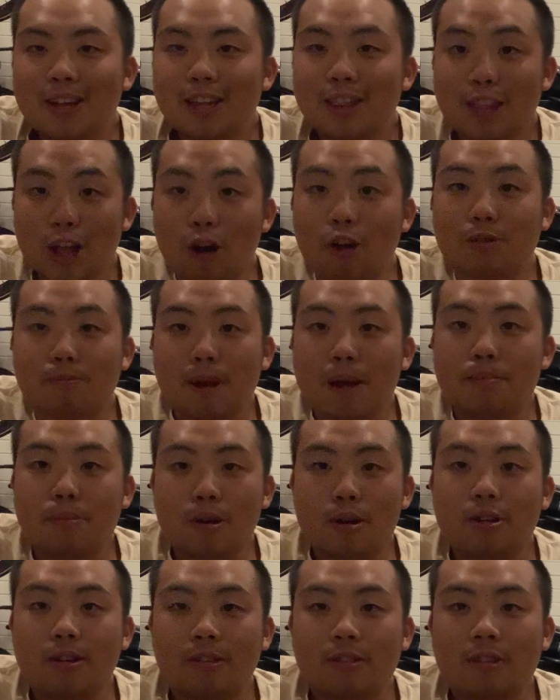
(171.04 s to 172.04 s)
That was my
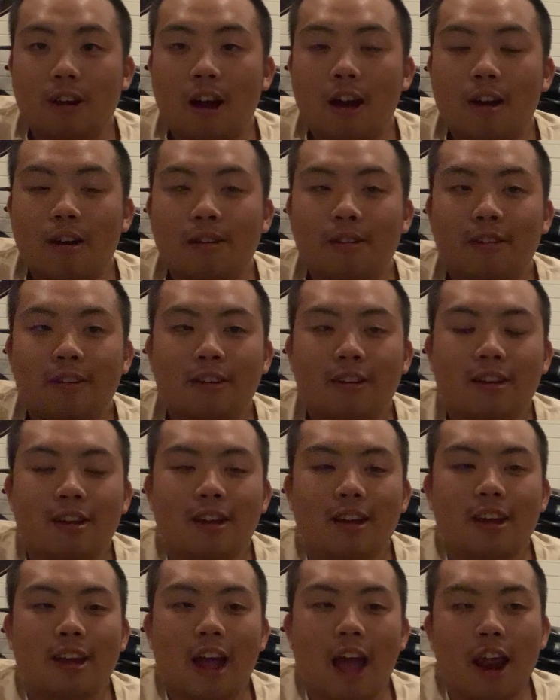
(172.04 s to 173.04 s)
burning desire
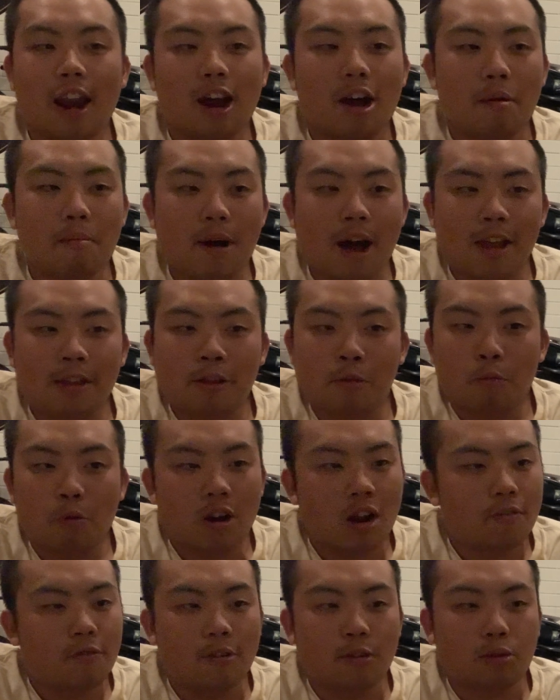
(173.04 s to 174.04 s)
and um, I did
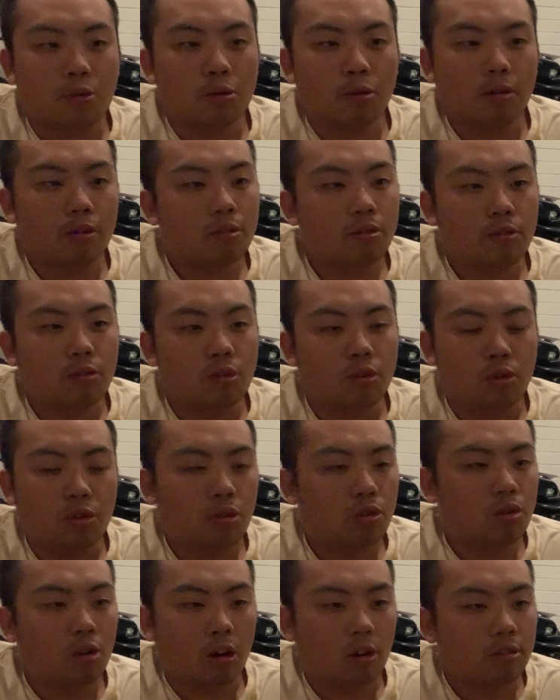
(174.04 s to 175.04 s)
whatever it took to
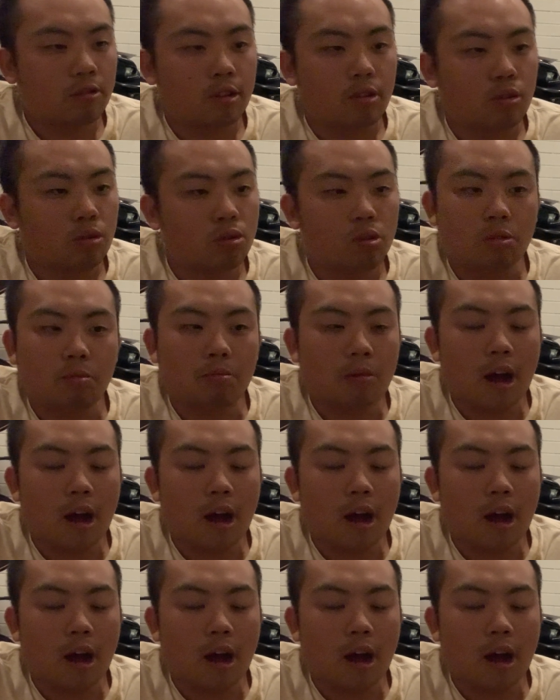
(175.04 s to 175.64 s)
honestly do it.